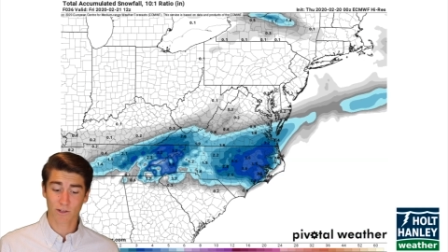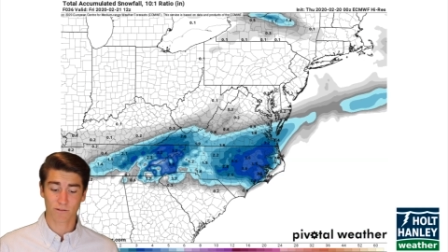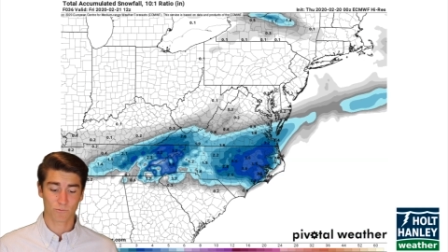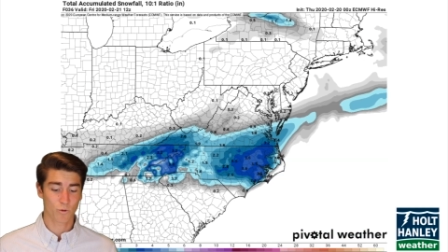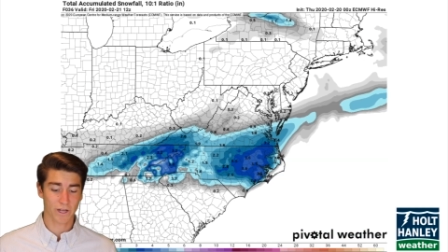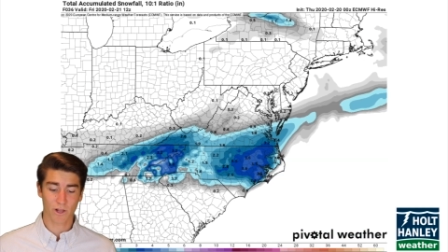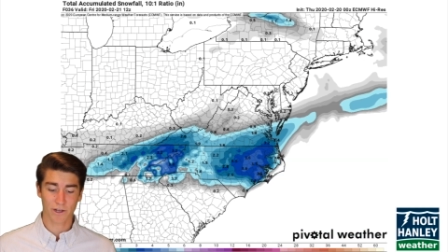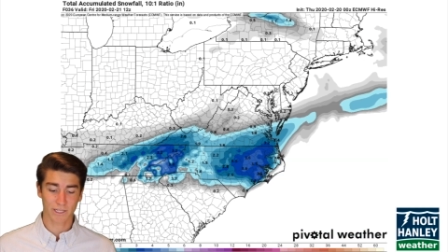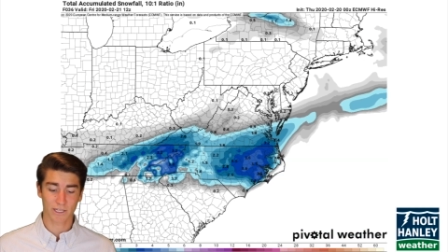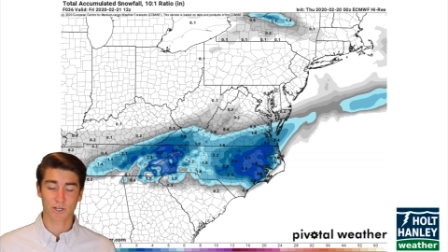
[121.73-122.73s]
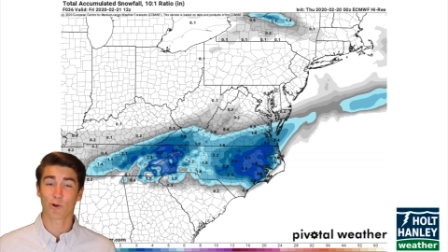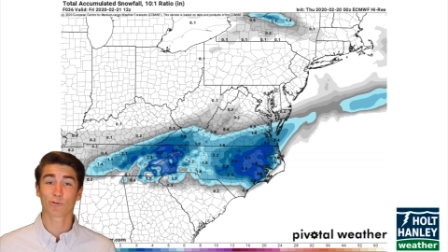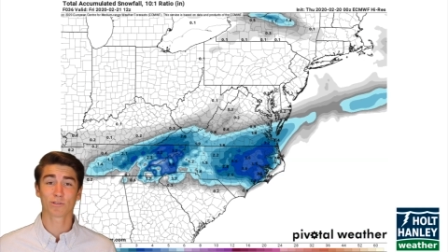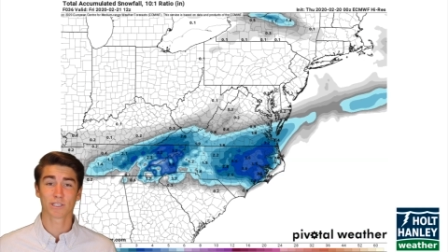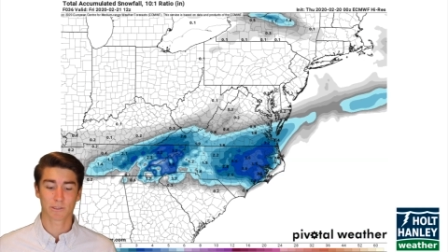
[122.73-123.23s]
a quick look at the
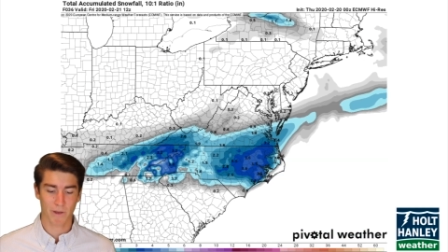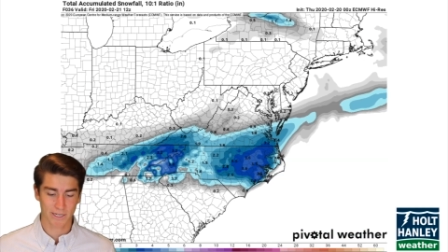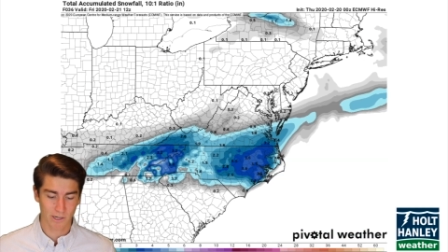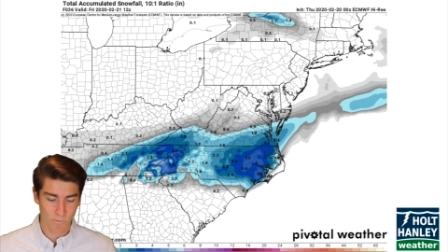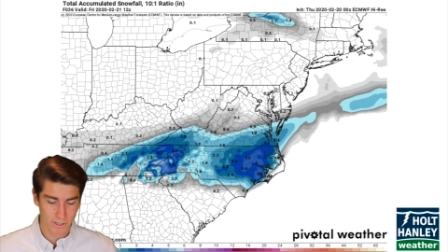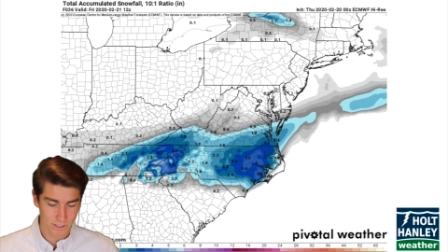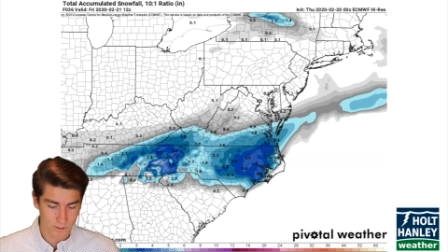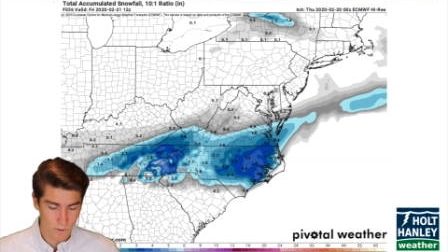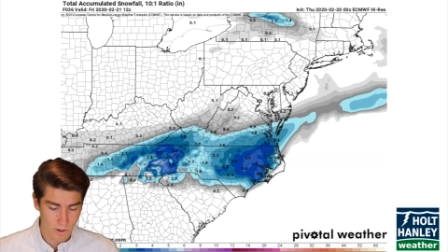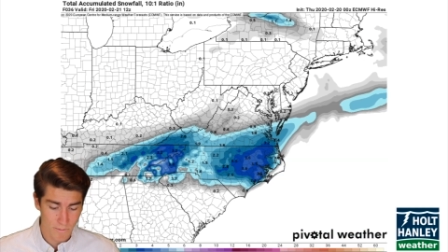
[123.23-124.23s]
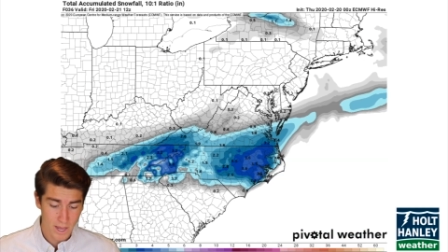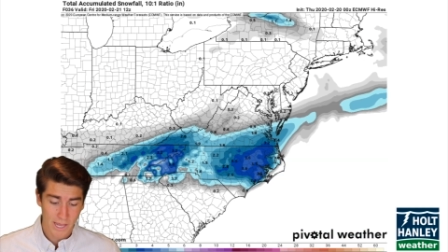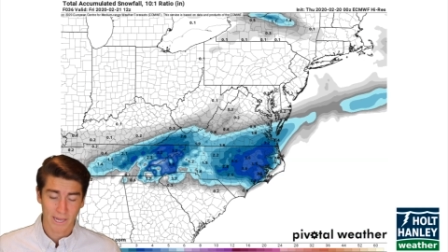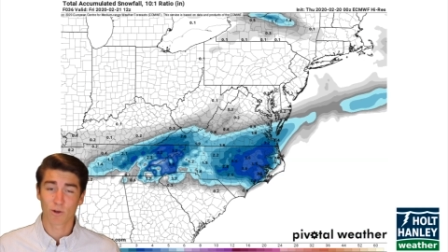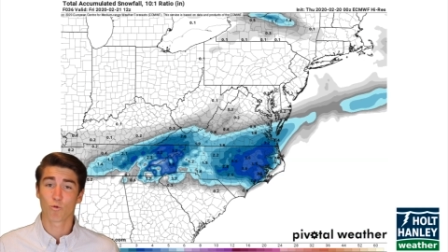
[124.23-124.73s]
totals expected with this storm.
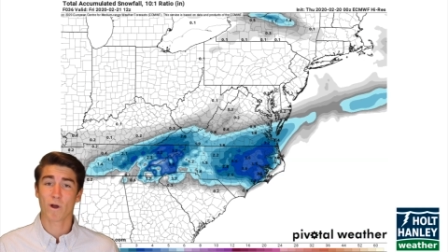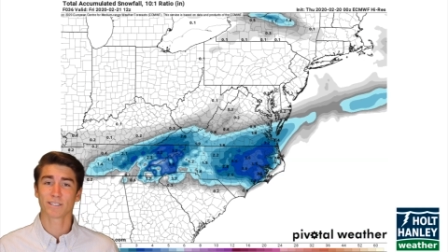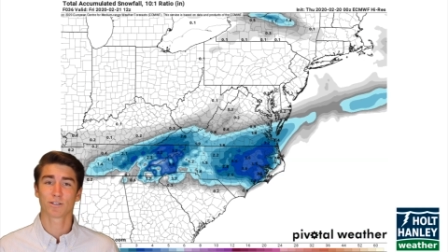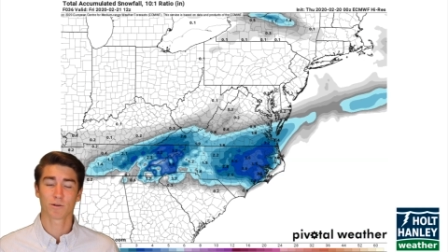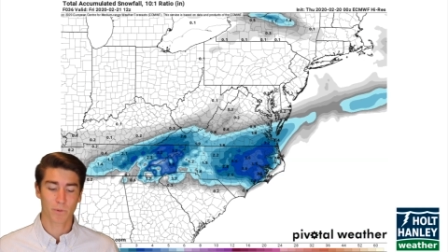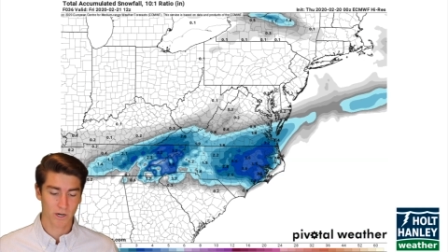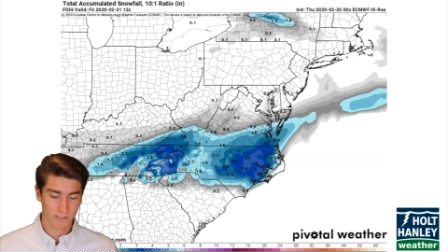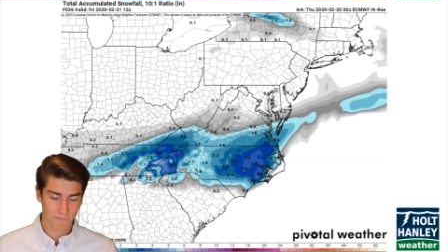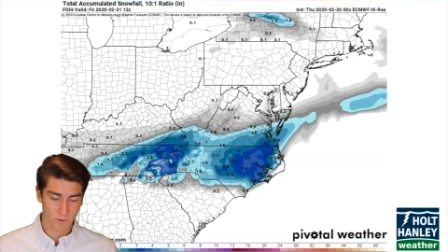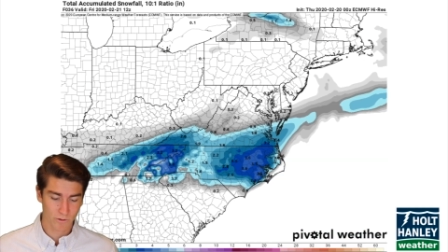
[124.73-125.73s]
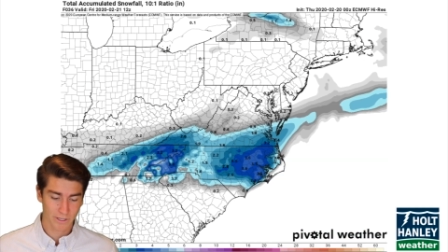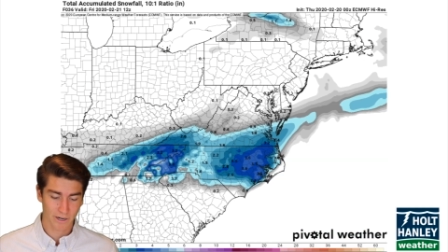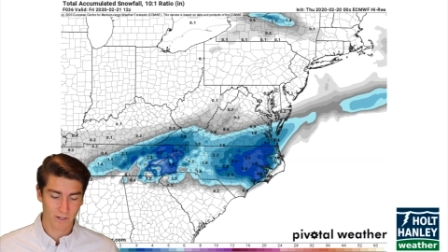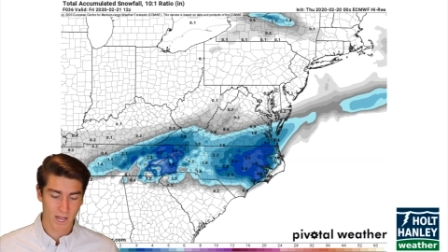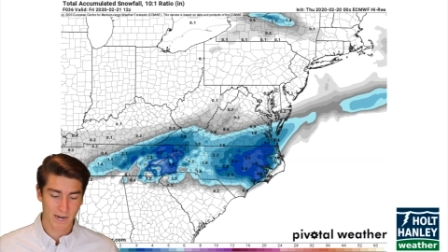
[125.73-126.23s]
In western parts of North
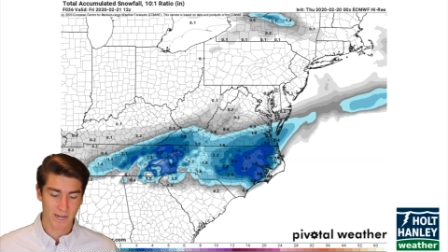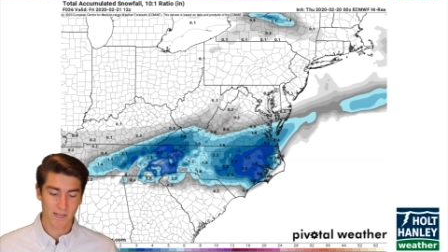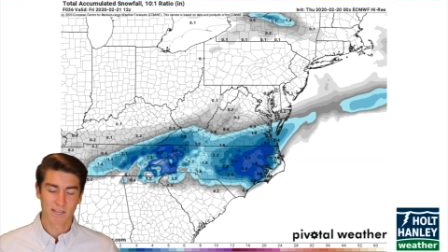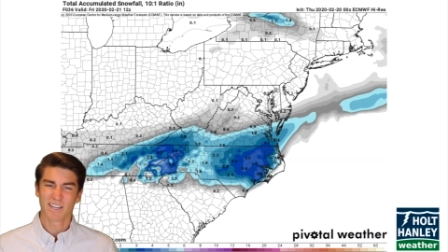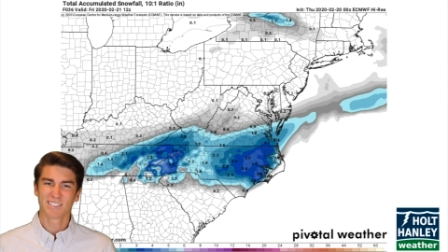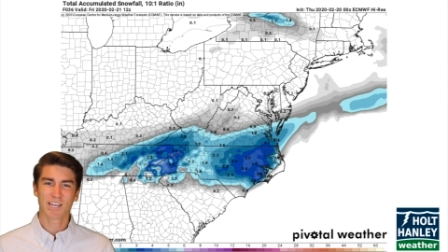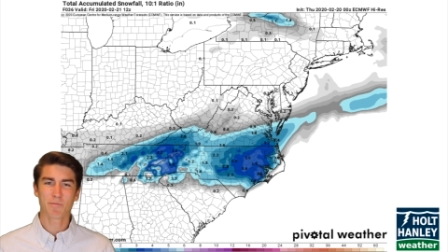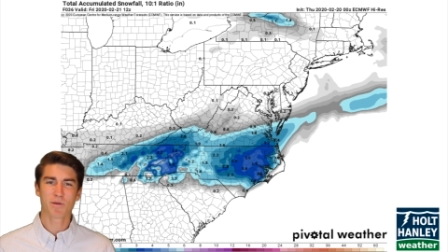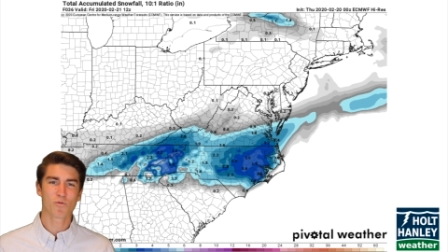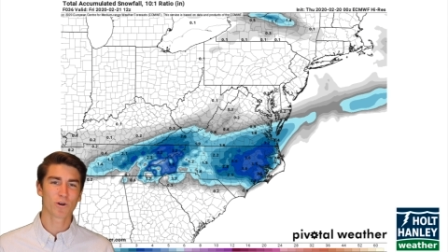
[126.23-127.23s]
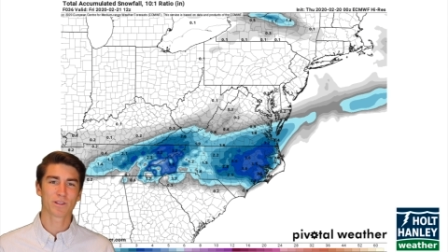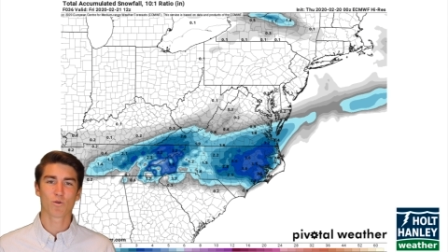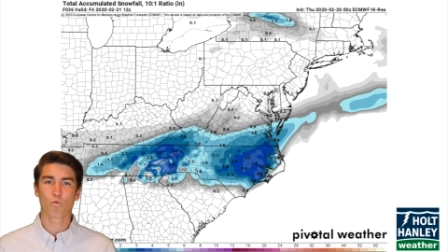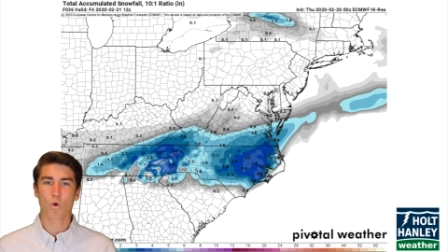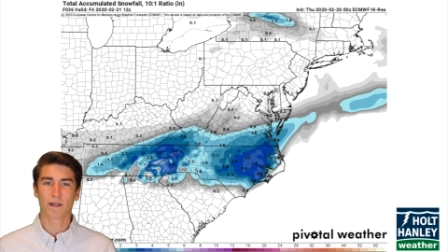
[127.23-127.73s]
Carolina, it's going to be more in
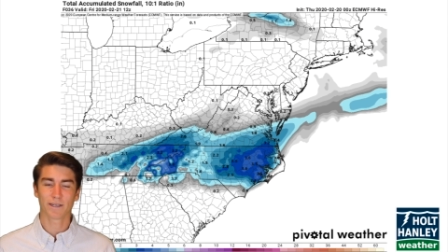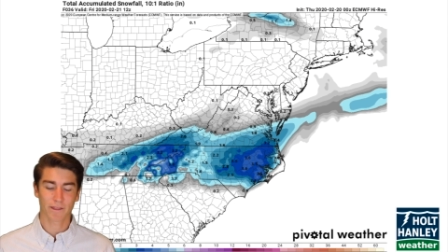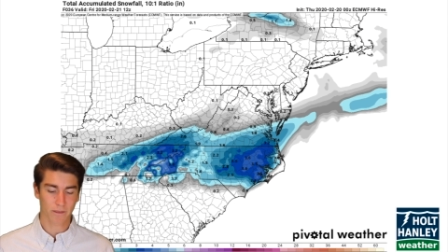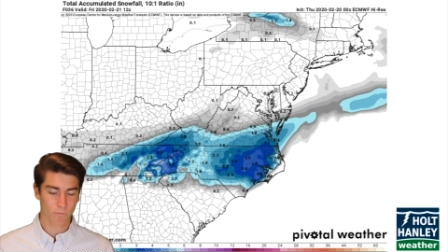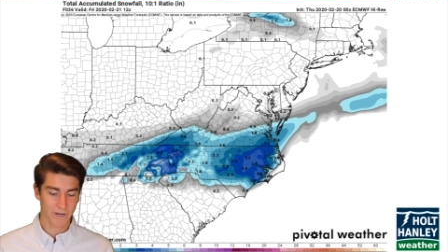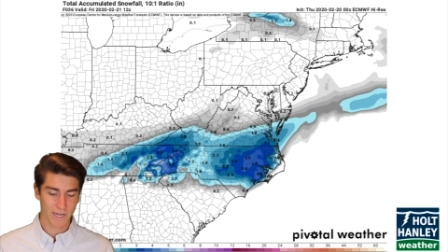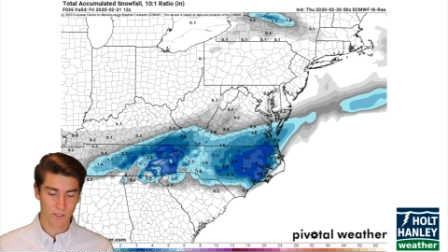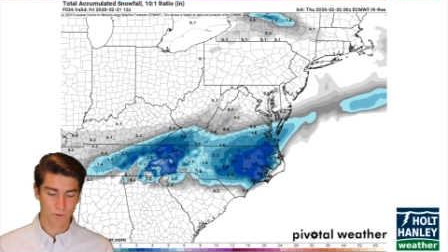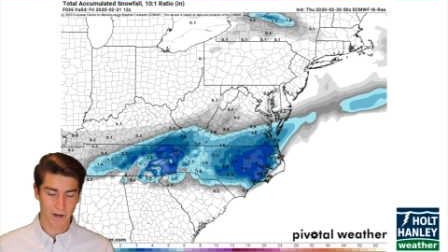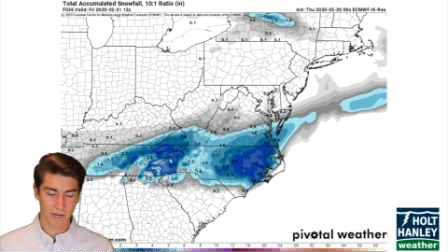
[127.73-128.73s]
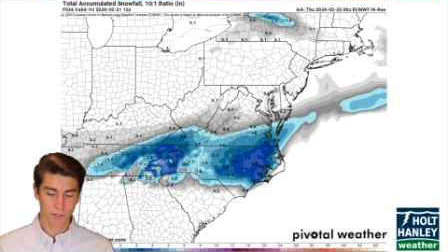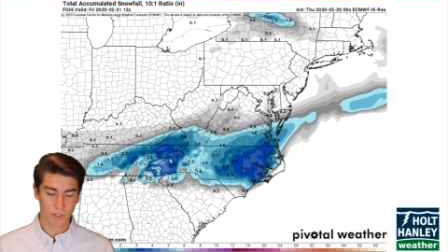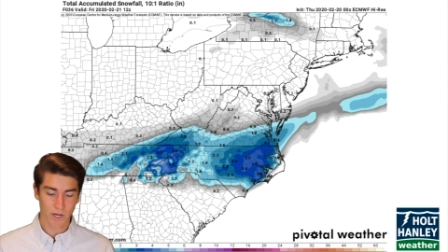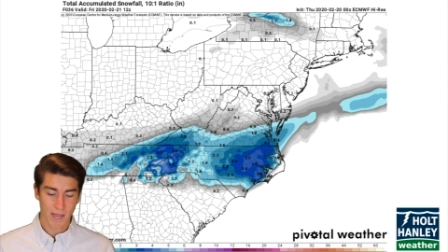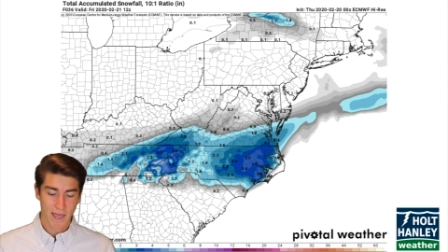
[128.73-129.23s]
the 1 to 3 inch
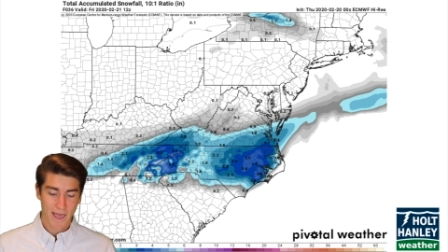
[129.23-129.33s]
range.